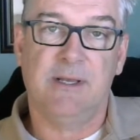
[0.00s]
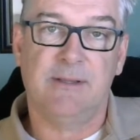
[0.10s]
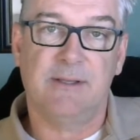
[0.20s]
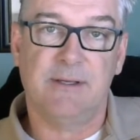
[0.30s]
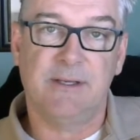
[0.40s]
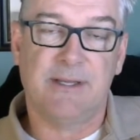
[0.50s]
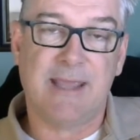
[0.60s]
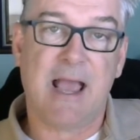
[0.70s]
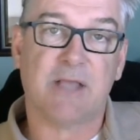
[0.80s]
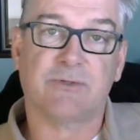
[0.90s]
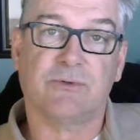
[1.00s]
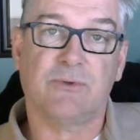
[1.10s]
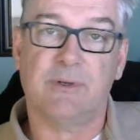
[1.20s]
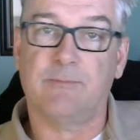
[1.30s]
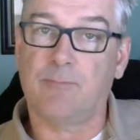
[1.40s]
the castle
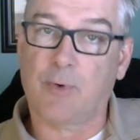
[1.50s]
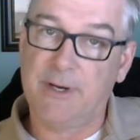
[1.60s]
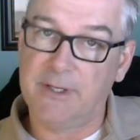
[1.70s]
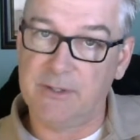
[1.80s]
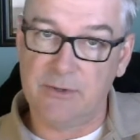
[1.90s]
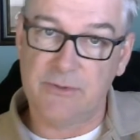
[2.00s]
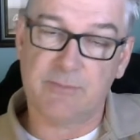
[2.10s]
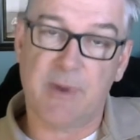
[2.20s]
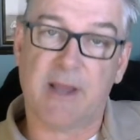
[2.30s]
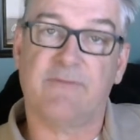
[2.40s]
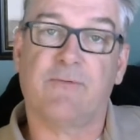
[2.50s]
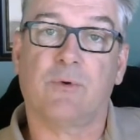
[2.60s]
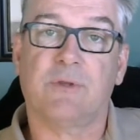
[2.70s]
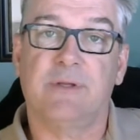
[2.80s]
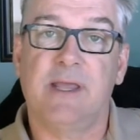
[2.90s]
that bring news back and
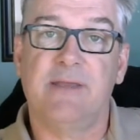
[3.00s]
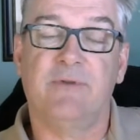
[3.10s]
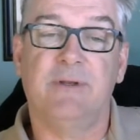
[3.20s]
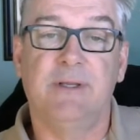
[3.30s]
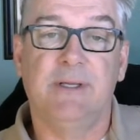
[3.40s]
forth to David.